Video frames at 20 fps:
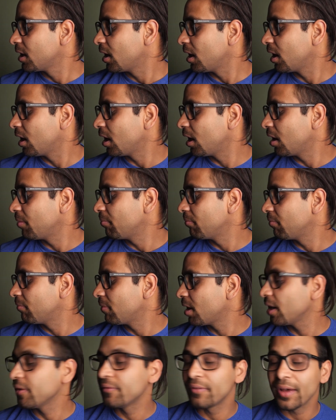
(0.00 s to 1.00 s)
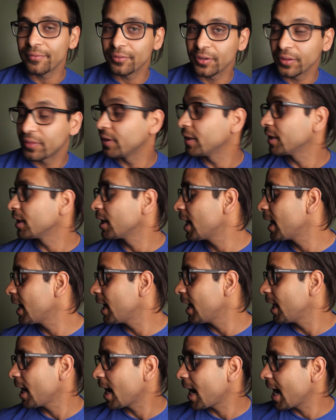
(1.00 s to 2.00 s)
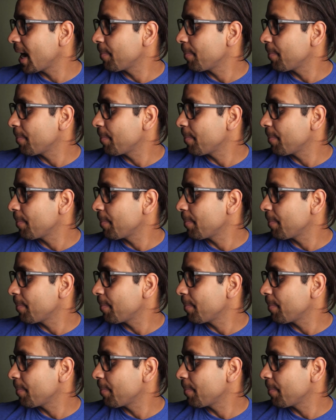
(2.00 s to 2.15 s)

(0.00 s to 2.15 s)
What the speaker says: of everything, and I